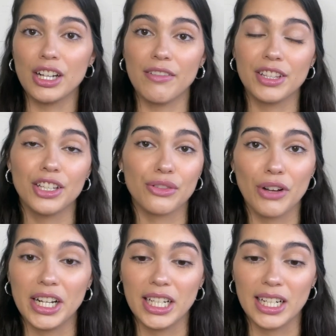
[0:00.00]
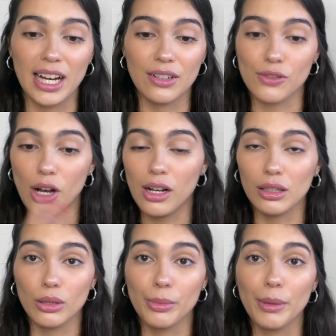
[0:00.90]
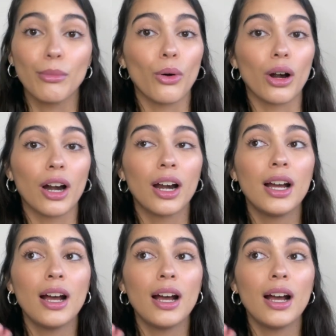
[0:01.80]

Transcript: everything's ready, and kind of talk a little bit more